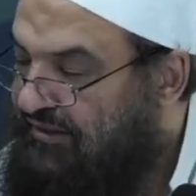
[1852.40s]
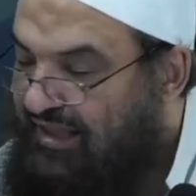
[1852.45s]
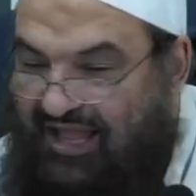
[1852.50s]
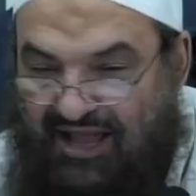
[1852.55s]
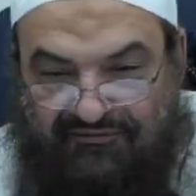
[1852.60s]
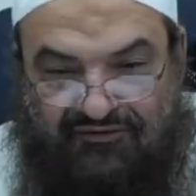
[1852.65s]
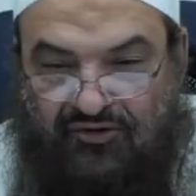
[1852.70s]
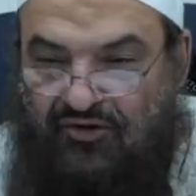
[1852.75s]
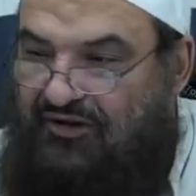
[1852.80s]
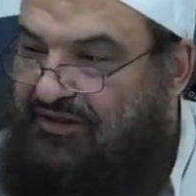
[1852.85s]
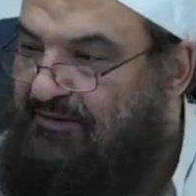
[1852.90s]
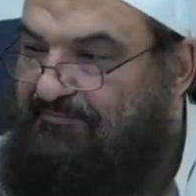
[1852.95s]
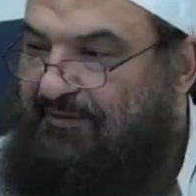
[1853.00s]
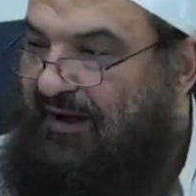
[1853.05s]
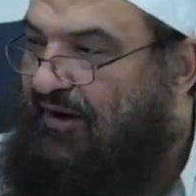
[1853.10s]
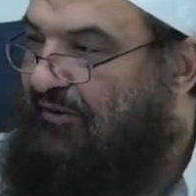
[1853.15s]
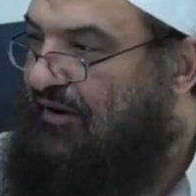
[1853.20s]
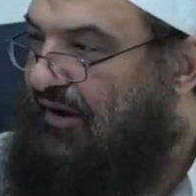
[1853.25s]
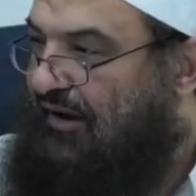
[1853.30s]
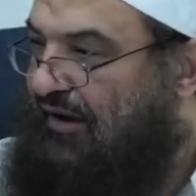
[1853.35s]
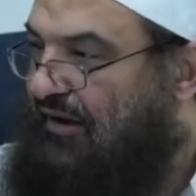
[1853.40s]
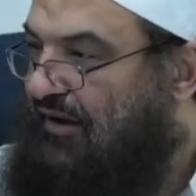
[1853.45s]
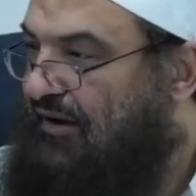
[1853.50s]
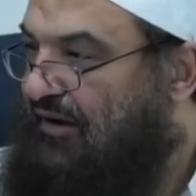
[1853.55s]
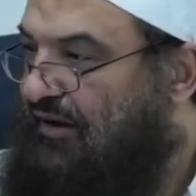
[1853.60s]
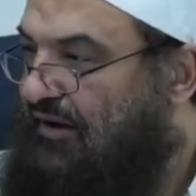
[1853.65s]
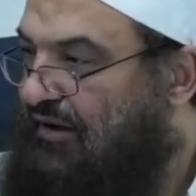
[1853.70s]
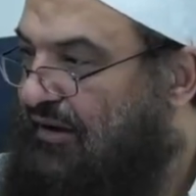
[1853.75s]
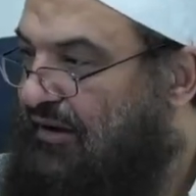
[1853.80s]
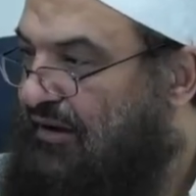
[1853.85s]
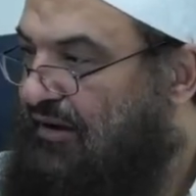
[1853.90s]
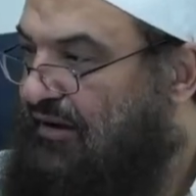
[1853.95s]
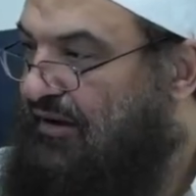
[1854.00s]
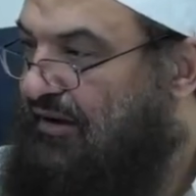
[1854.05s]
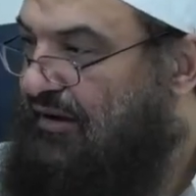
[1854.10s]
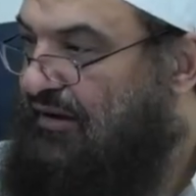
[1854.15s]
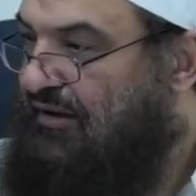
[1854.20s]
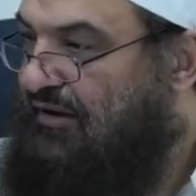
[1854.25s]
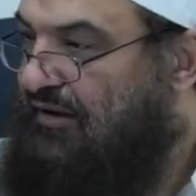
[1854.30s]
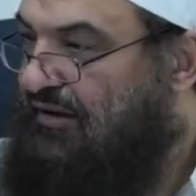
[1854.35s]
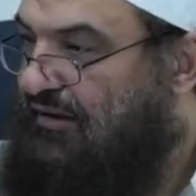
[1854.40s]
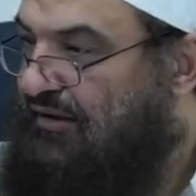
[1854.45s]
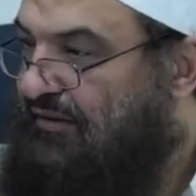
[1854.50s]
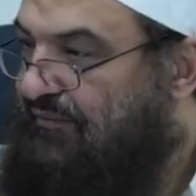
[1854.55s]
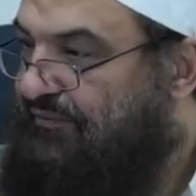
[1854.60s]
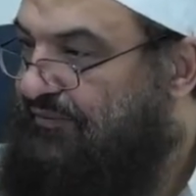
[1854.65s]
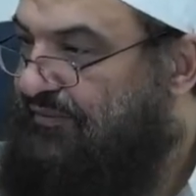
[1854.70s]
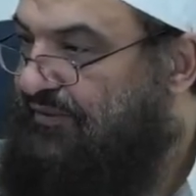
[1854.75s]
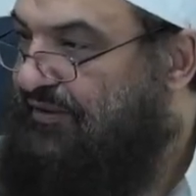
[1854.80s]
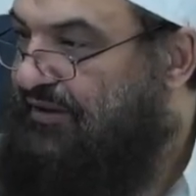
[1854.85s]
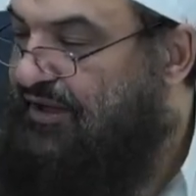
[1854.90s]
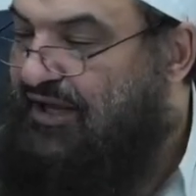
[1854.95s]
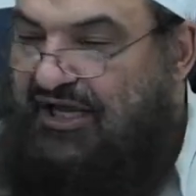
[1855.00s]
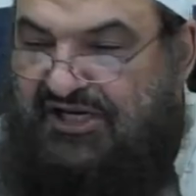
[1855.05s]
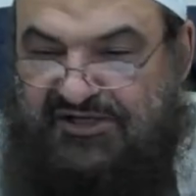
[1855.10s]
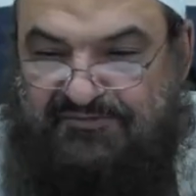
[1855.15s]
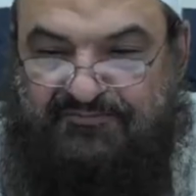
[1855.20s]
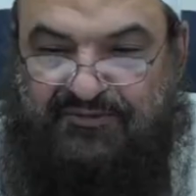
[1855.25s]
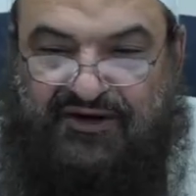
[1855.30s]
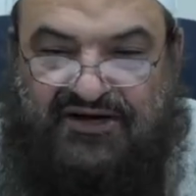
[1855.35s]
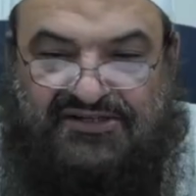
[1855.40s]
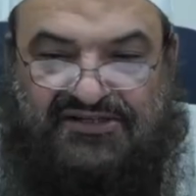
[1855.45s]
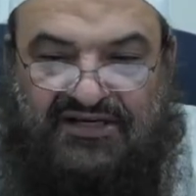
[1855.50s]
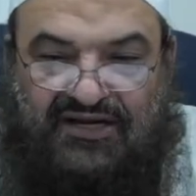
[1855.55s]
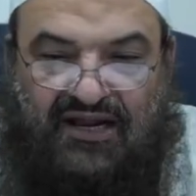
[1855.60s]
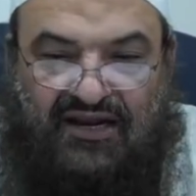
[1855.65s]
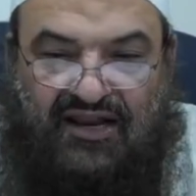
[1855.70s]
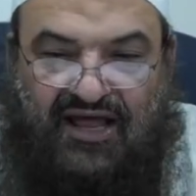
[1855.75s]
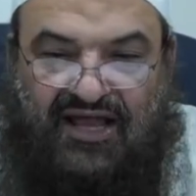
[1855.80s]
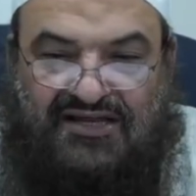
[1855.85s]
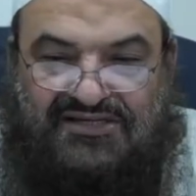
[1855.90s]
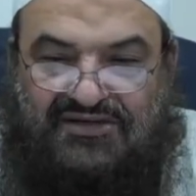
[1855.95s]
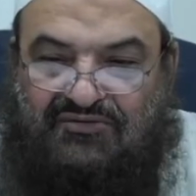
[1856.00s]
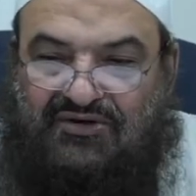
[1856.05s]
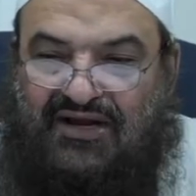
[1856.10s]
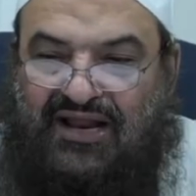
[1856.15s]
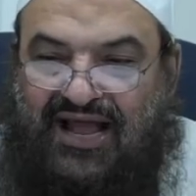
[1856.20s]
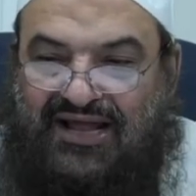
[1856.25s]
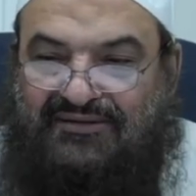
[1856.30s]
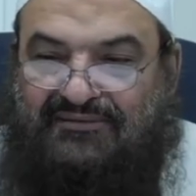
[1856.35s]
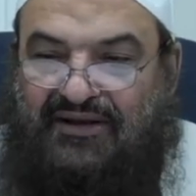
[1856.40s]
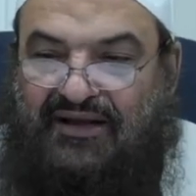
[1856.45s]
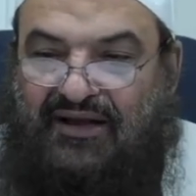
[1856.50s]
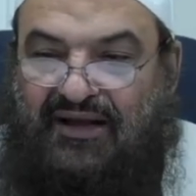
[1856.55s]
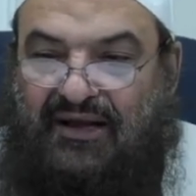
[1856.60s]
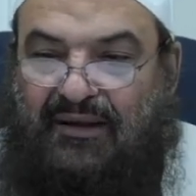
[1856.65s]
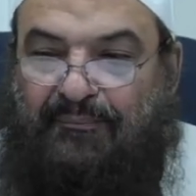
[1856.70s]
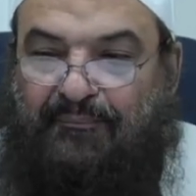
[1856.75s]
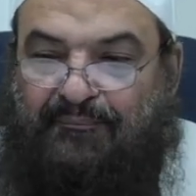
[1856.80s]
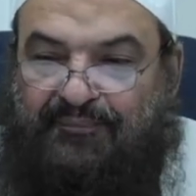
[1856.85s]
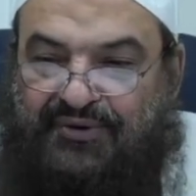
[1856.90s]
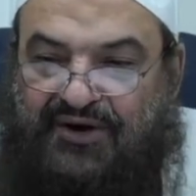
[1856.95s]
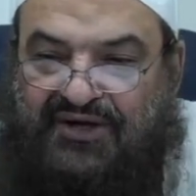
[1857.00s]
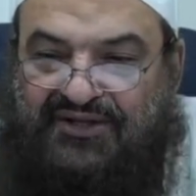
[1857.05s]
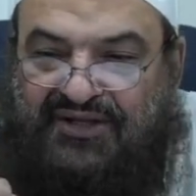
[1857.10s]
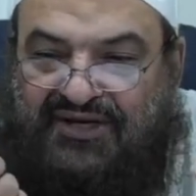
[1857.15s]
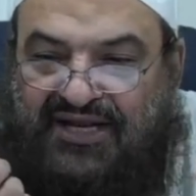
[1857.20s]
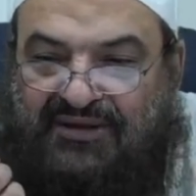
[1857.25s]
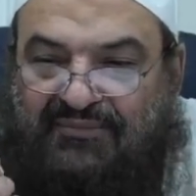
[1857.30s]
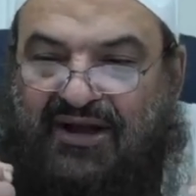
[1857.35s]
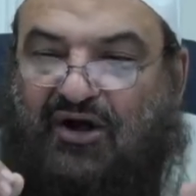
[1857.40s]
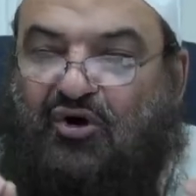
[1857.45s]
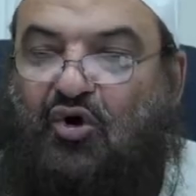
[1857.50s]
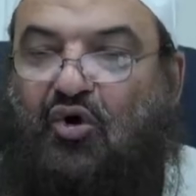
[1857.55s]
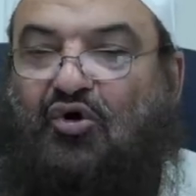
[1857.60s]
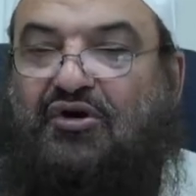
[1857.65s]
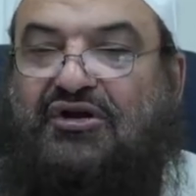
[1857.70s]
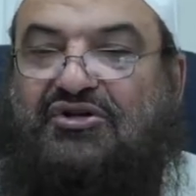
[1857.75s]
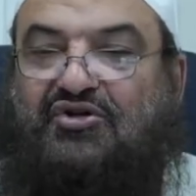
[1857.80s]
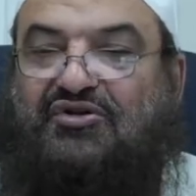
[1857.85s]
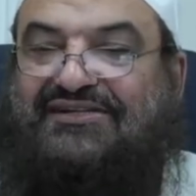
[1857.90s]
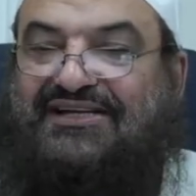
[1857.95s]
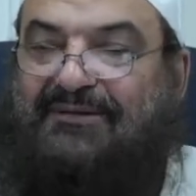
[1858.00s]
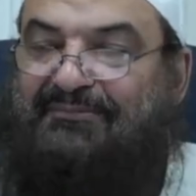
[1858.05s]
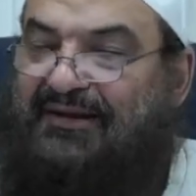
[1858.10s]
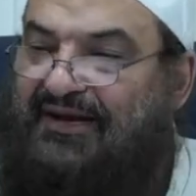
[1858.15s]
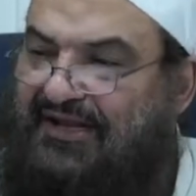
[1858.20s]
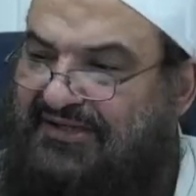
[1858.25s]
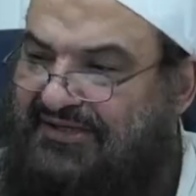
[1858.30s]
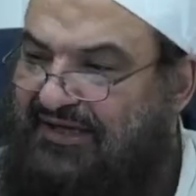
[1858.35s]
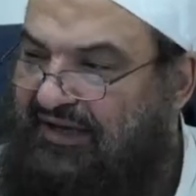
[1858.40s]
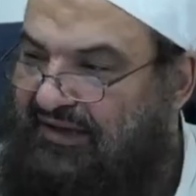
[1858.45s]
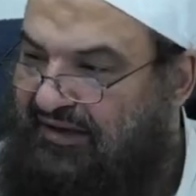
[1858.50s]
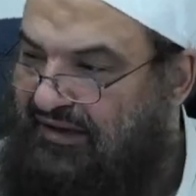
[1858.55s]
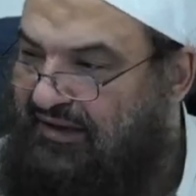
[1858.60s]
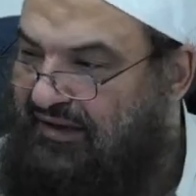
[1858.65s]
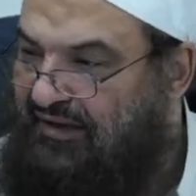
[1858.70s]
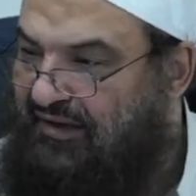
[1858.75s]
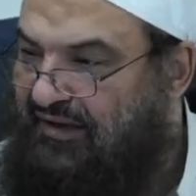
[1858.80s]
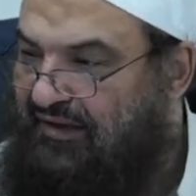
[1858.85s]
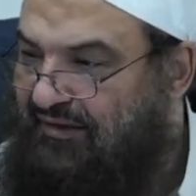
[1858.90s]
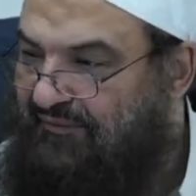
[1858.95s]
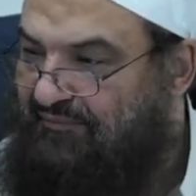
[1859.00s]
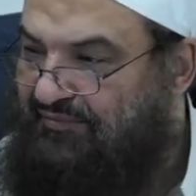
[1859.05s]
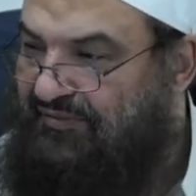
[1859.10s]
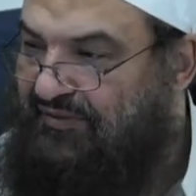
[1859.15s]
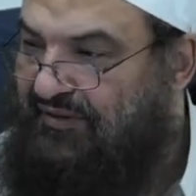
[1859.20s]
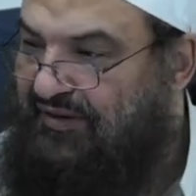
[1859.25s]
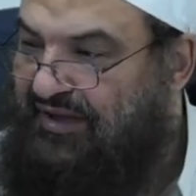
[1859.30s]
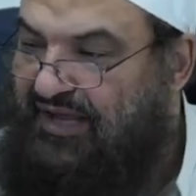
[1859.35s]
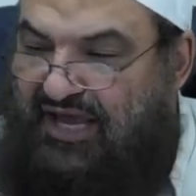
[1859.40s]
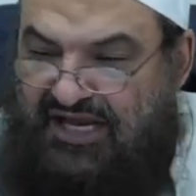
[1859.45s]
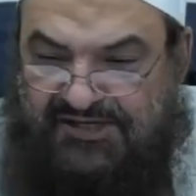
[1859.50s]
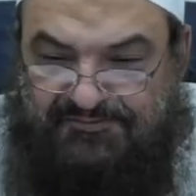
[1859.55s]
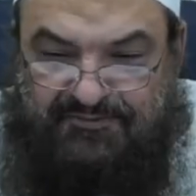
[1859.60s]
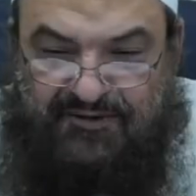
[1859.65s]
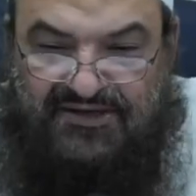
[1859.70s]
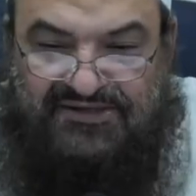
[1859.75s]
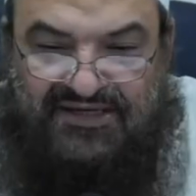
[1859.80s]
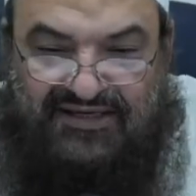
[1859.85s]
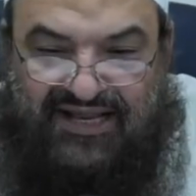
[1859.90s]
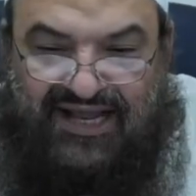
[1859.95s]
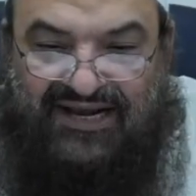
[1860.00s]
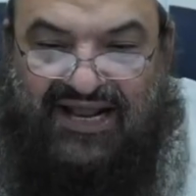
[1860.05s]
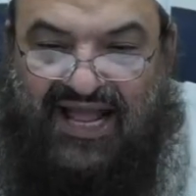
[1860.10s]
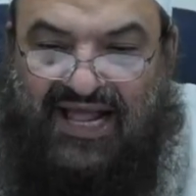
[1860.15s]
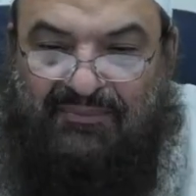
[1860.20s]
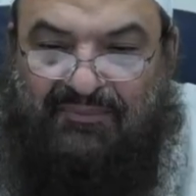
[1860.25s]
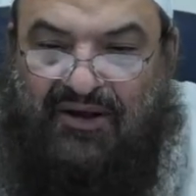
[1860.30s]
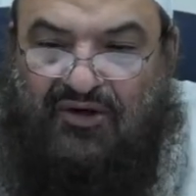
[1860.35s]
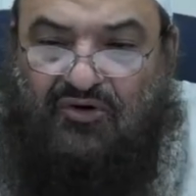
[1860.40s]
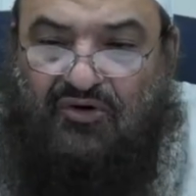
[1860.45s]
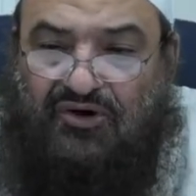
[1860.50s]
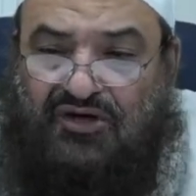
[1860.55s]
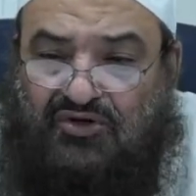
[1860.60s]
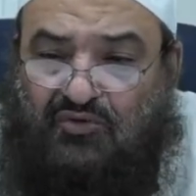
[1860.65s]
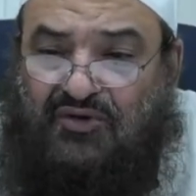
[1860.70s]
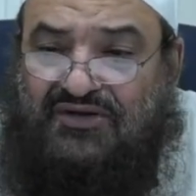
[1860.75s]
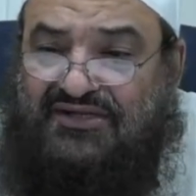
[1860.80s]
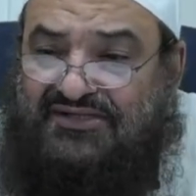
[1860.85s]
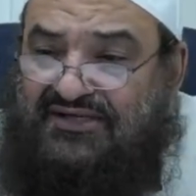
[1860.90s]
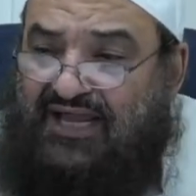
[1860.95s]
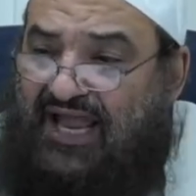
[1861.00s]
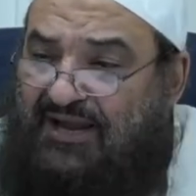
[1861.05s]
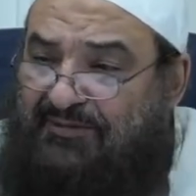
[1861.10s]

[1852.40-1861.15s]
They haven't got the power. Each person, Allah Azza wa Jalla had burdened him according to his ability. Each person can help according to what he's